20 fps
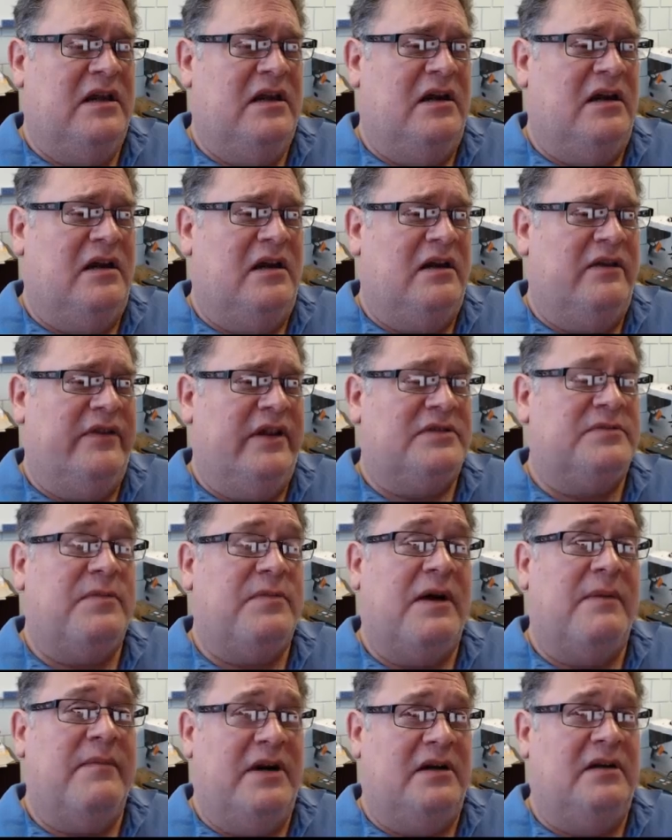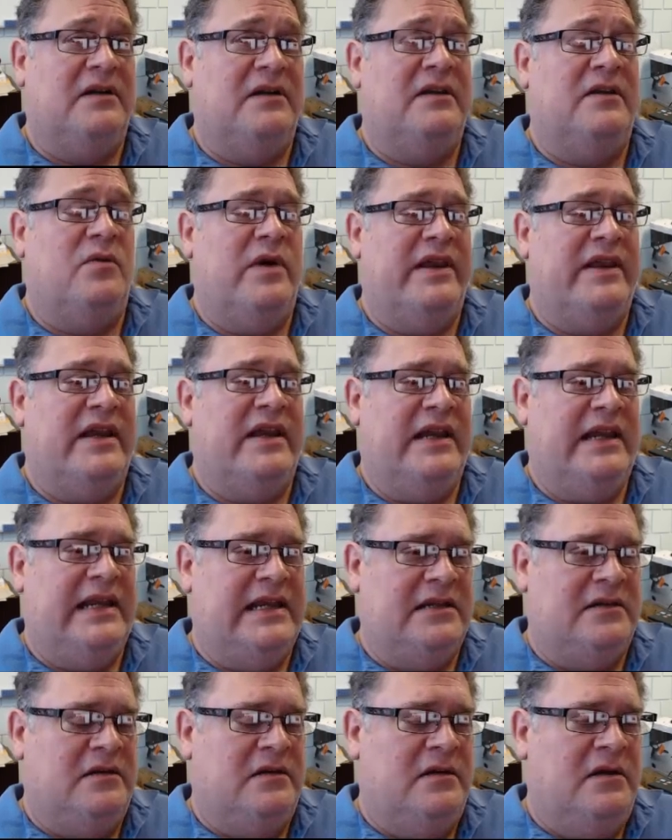That's primarily the way they
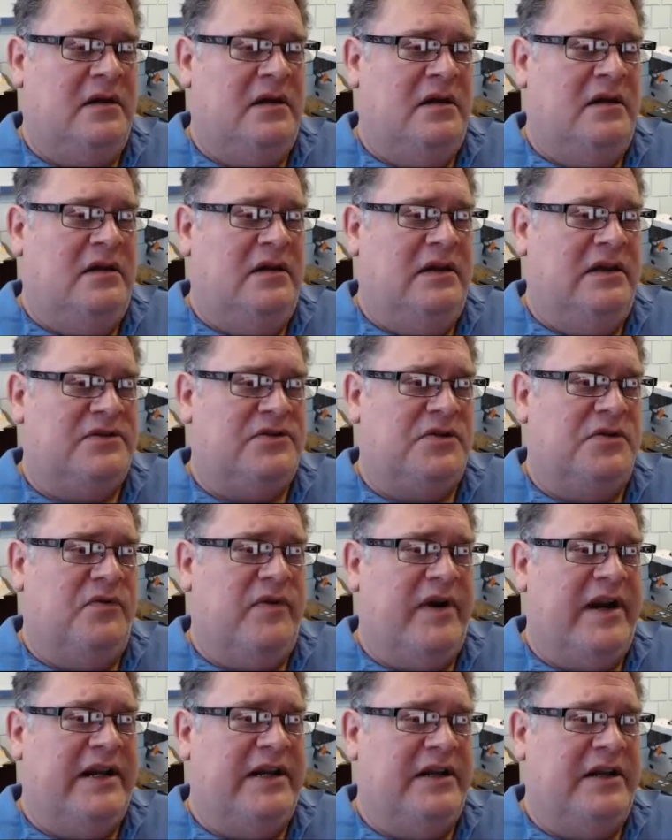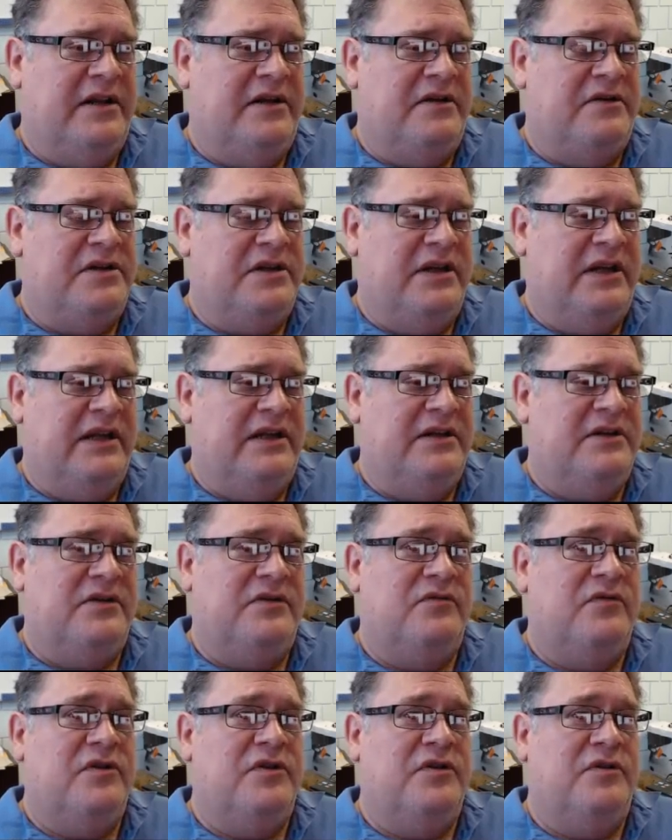heat, is through radiant energy into
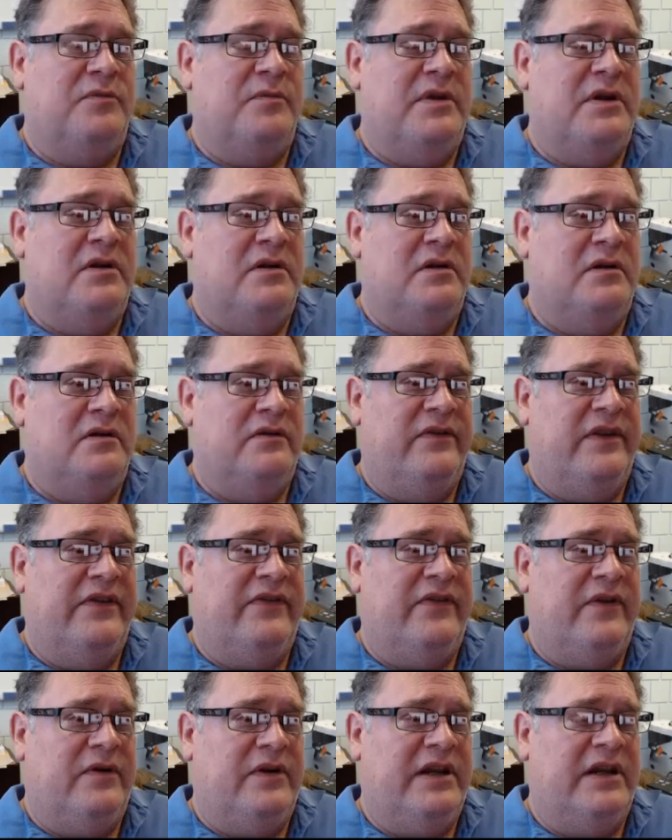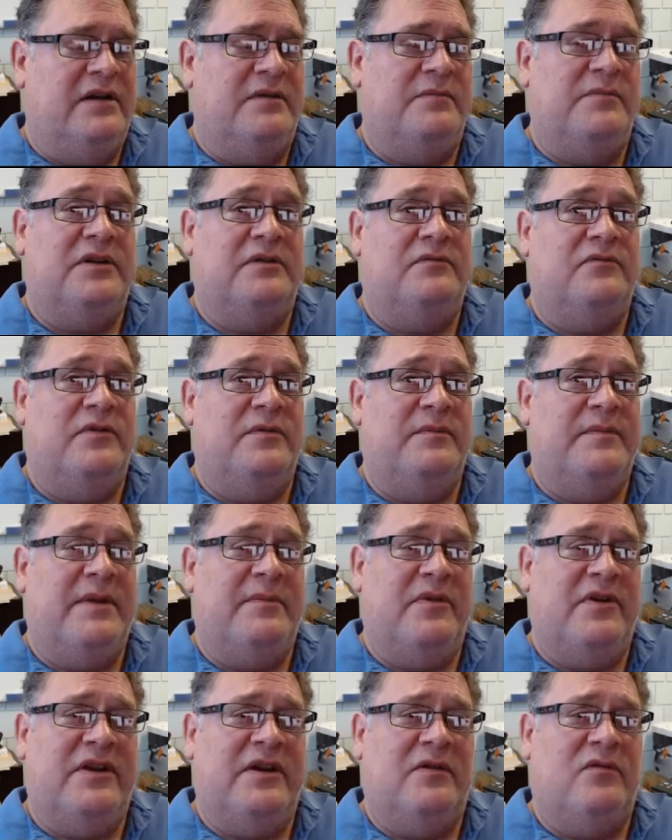the room that they're in. But
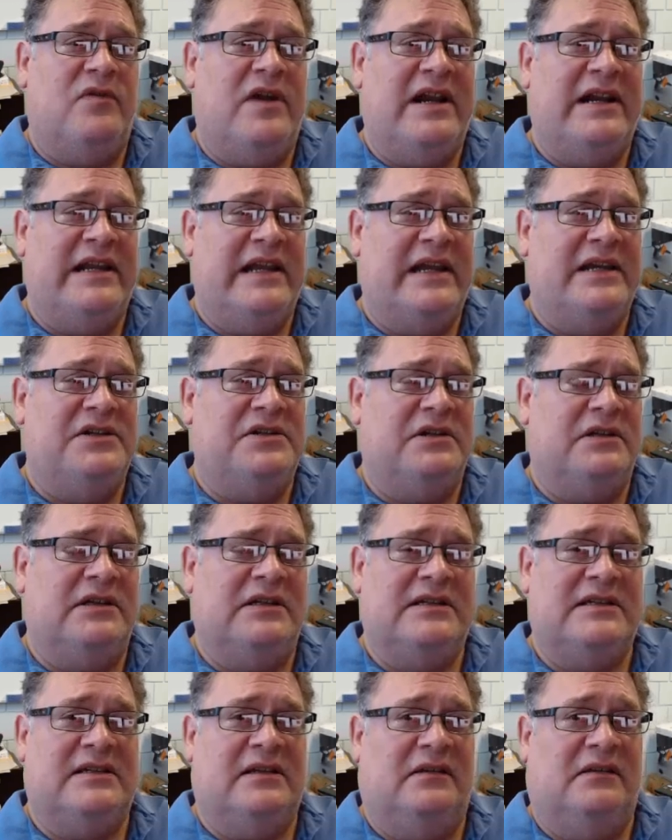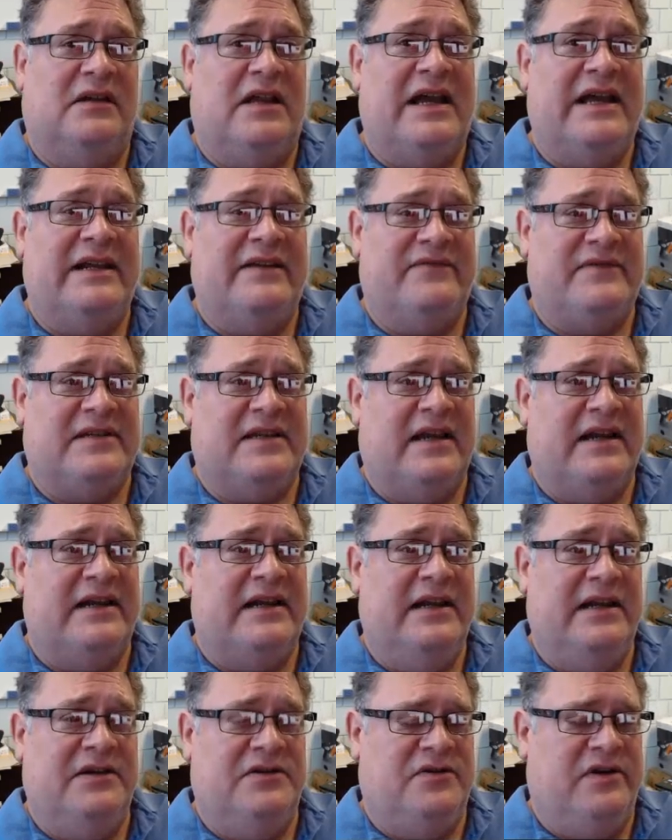remember that radiation is a line of
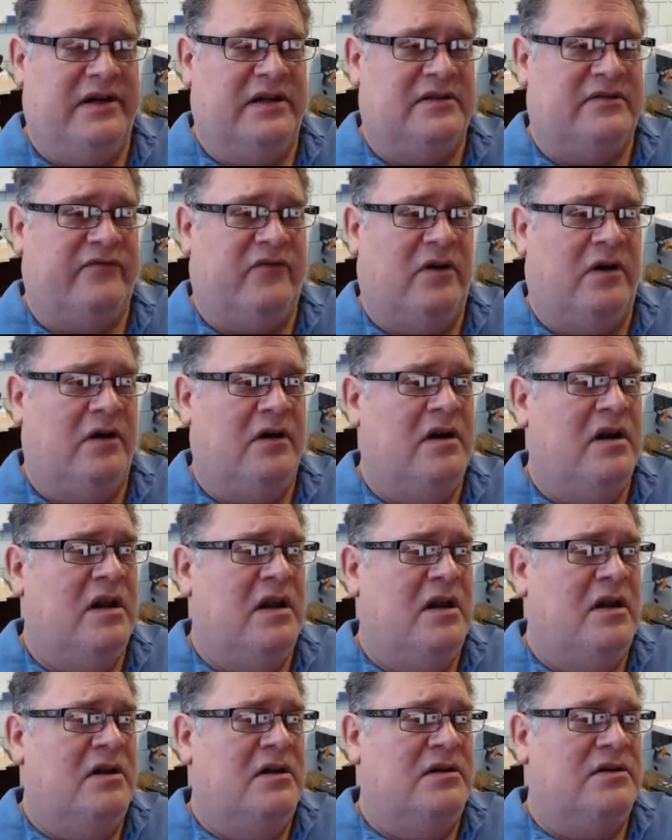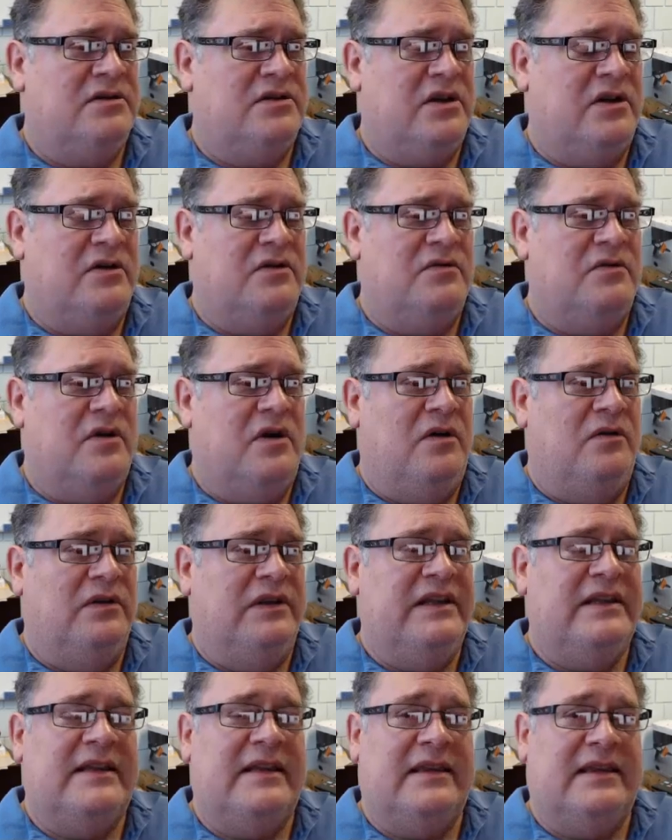sight heat transfer. So
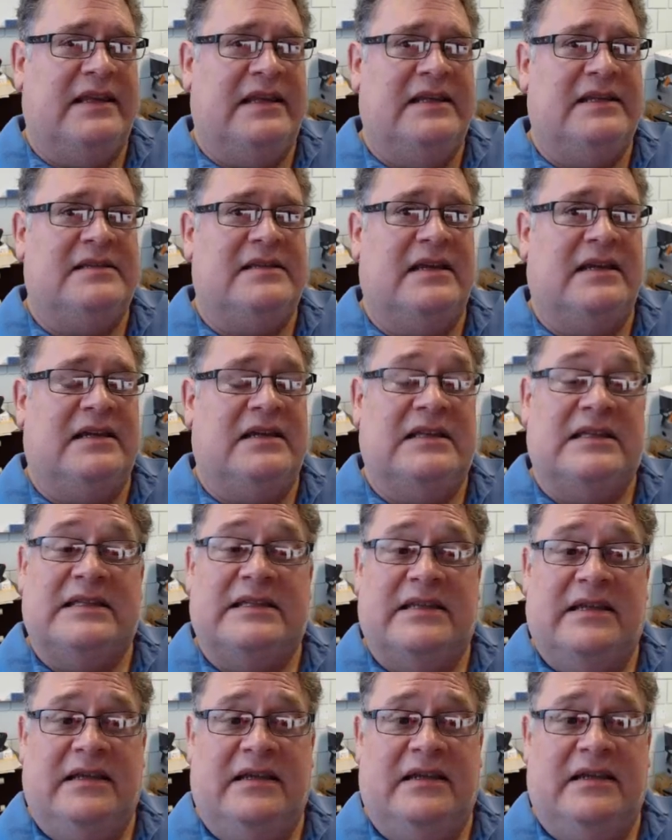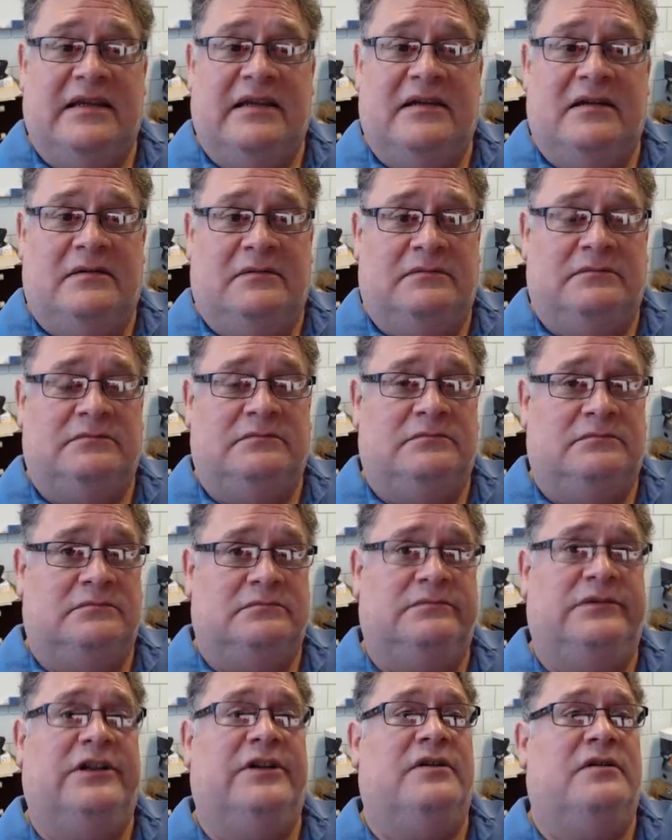only the things that can see
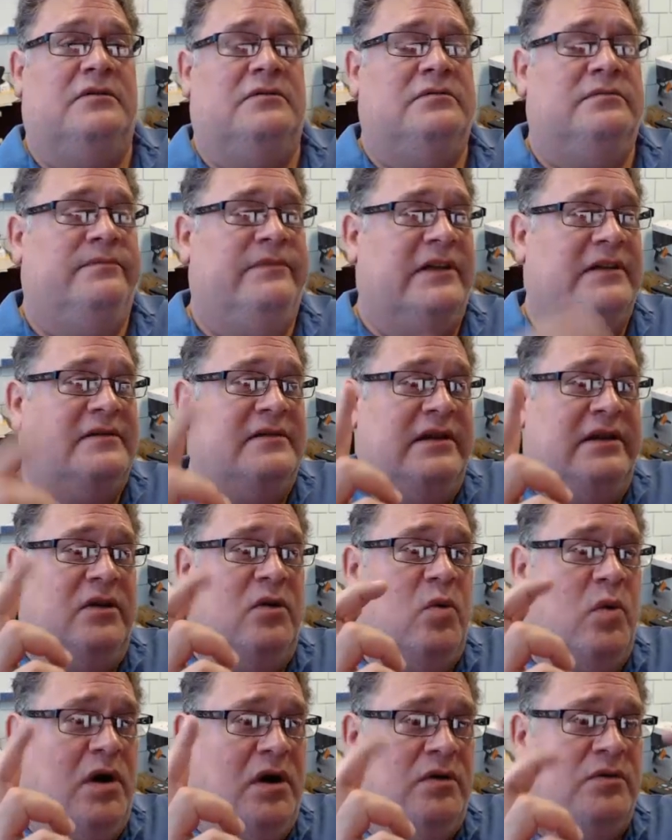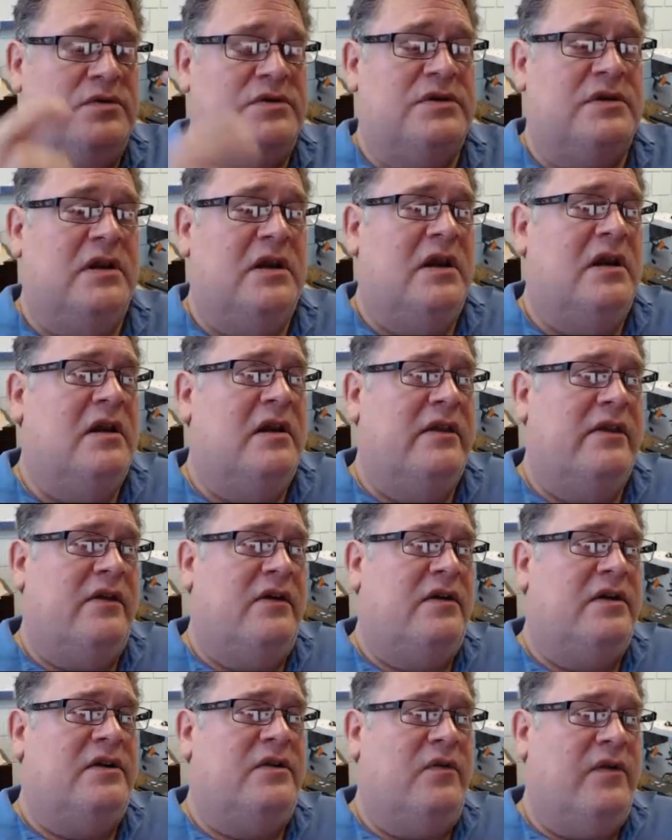that's in quotes,
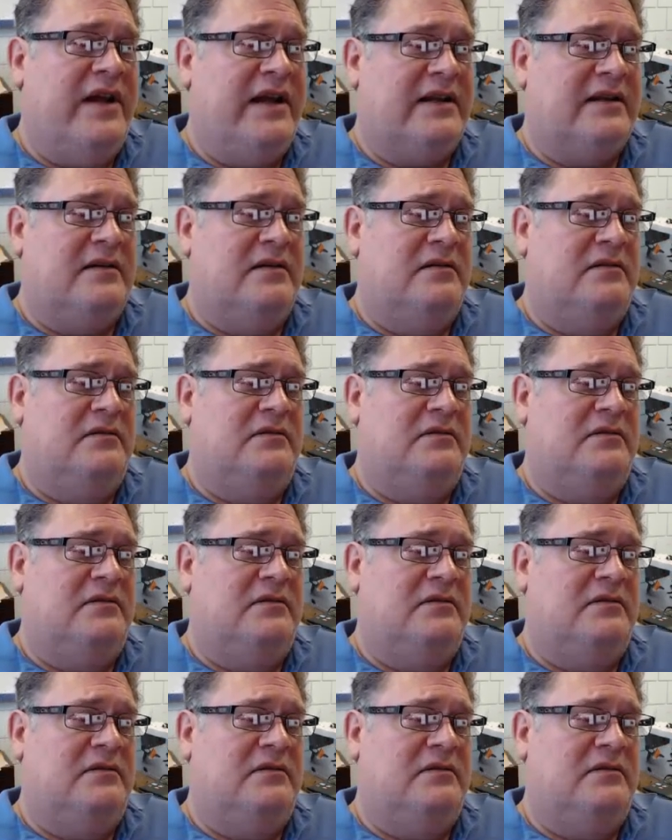that are in direct